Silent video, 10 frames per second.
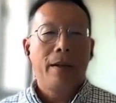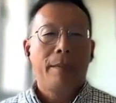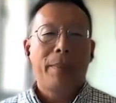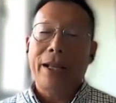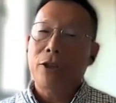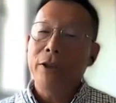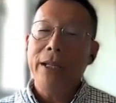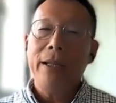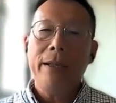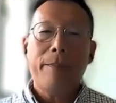Uh, but
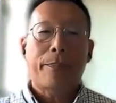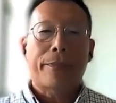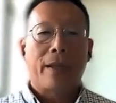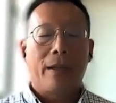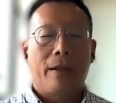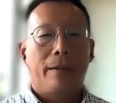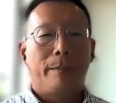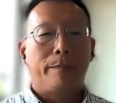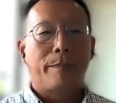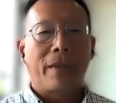actually,
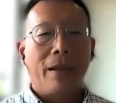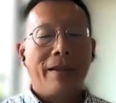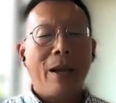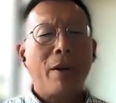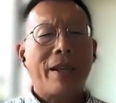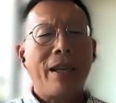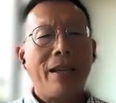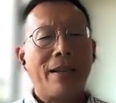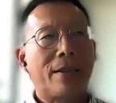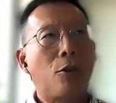um,
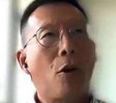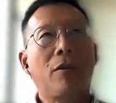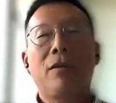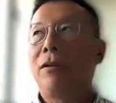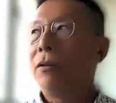networking is not